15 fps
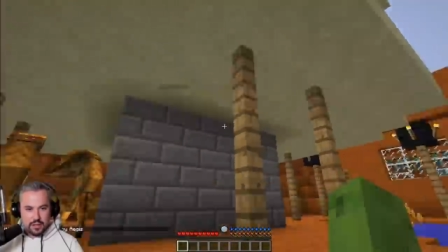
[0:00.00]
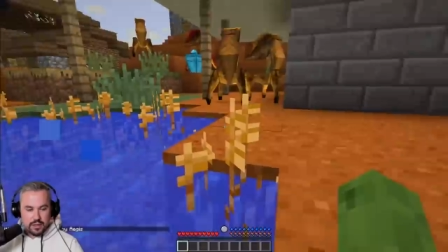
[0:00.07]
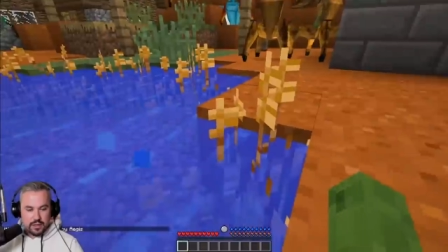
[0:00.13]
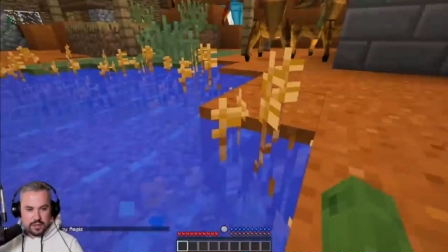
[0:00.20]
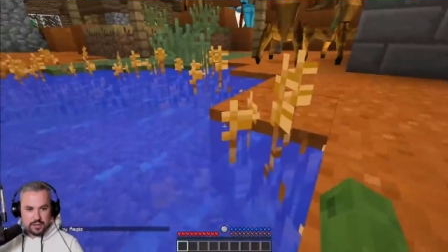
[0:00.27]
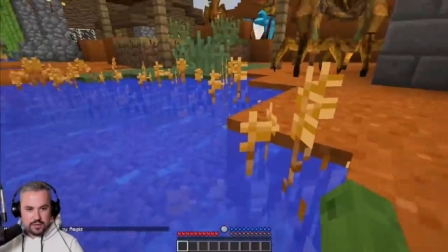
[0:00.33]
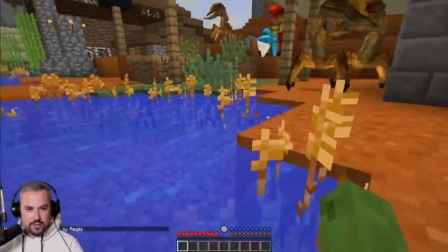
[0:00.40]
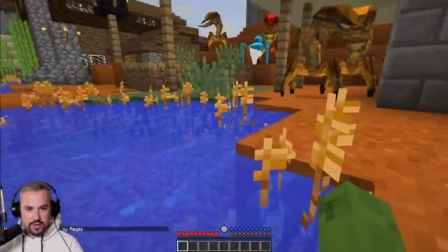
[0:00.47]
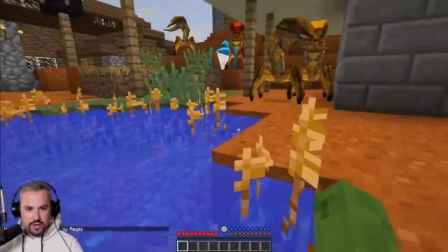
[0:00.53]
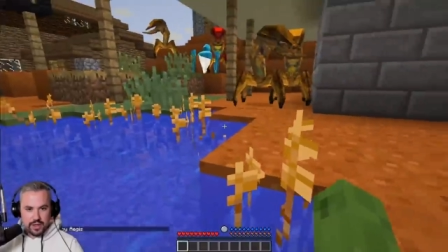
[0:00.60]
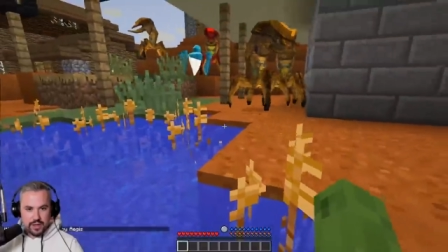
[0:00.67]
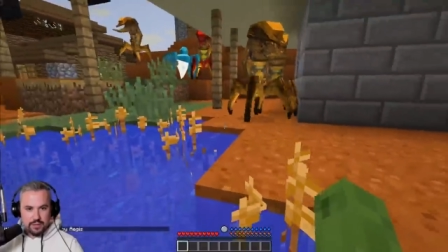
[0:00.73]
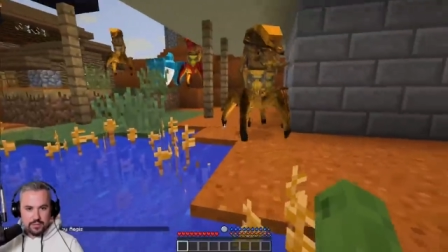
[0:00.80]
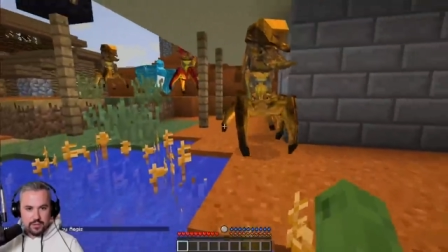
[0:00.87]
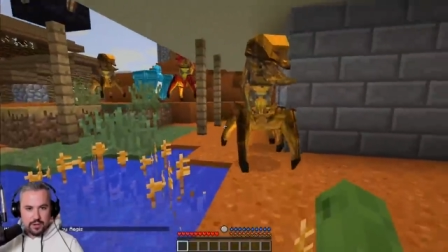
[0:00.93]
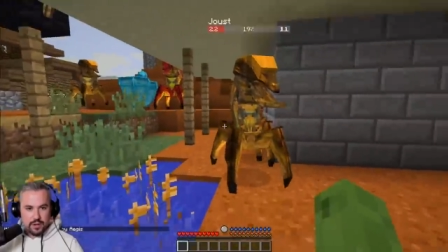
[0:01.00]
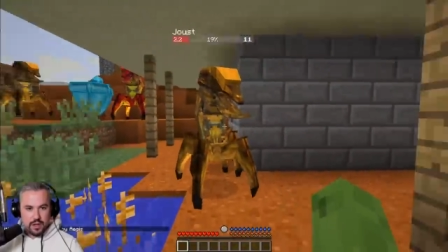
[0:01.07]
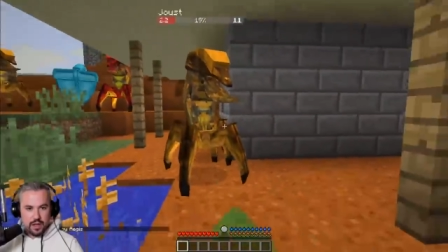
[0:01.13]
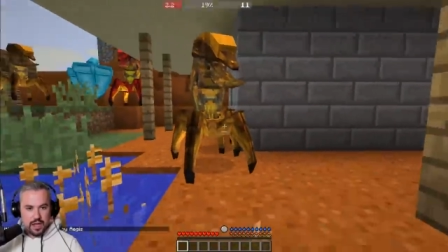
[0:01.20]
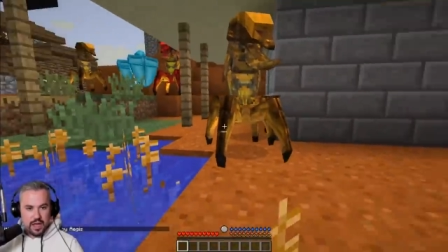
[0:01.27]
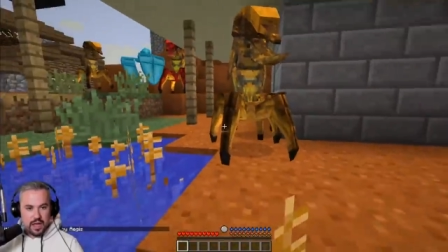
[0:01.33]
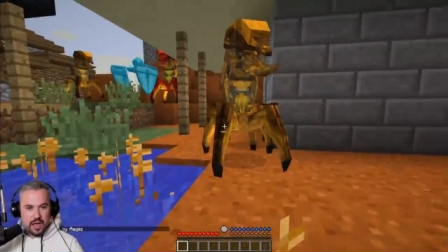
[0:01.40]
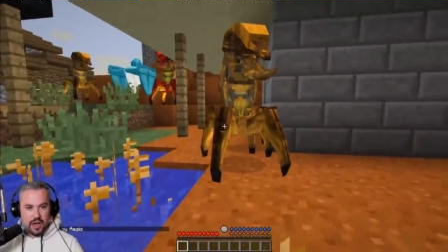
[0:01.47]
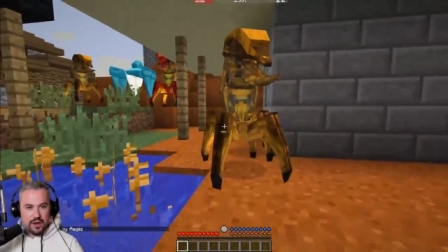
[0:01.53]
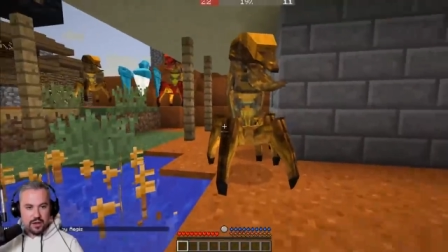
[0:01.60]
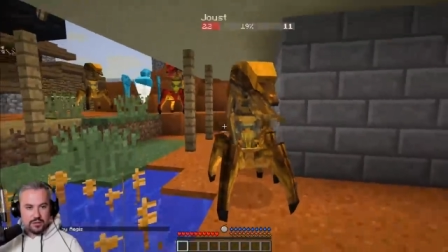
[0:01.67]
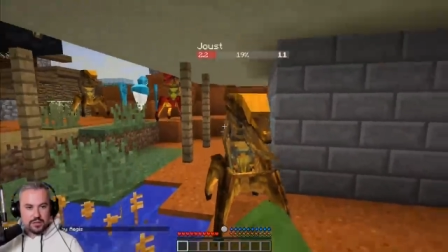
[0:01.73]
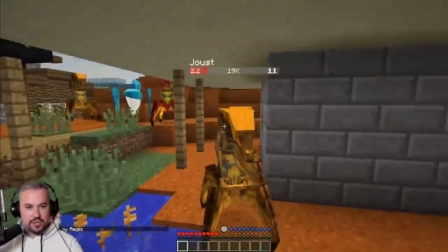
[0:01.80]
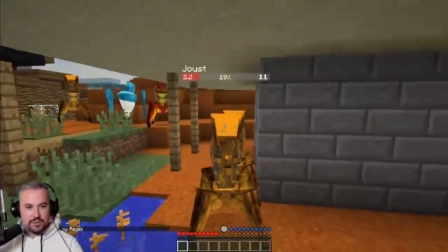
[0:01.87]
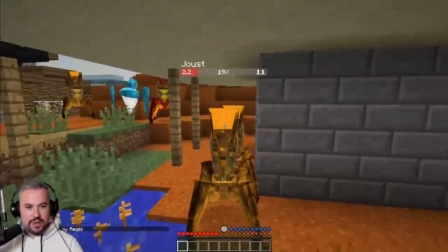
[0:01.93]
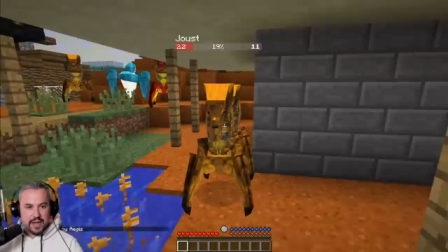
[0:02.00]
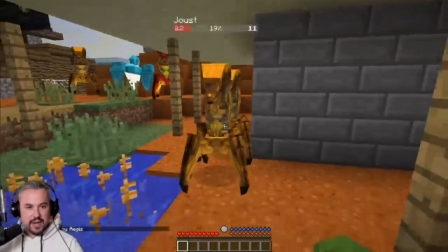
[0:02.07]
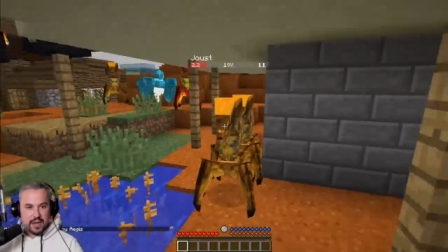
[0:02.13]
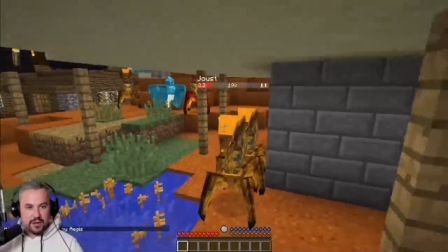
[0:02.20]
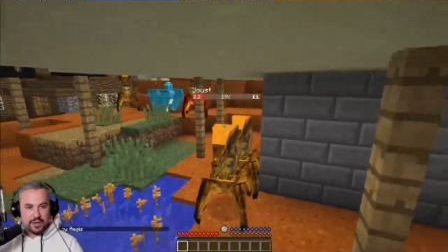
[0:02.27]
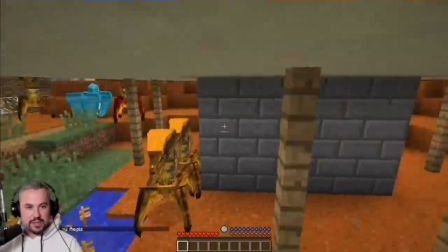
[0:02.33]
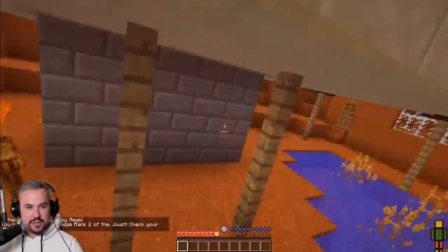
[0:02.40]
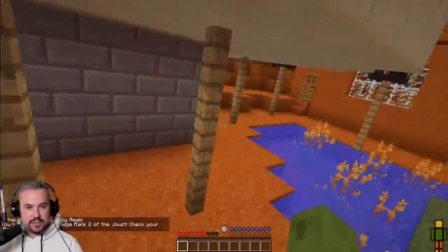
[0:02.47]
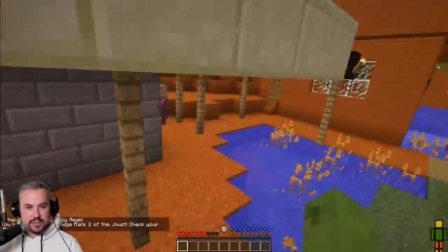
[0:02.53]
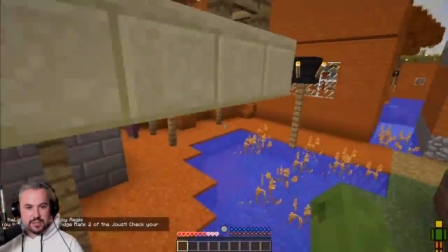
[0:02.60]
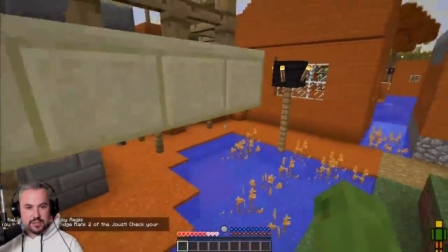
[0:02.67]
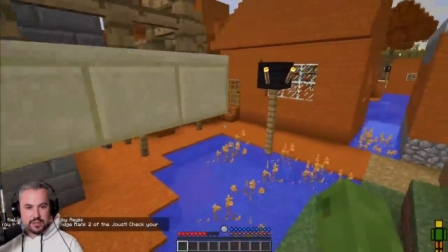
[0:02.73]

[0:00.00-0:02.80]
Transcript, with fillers: Is it one of them? Oh no, too many locusts. I got him.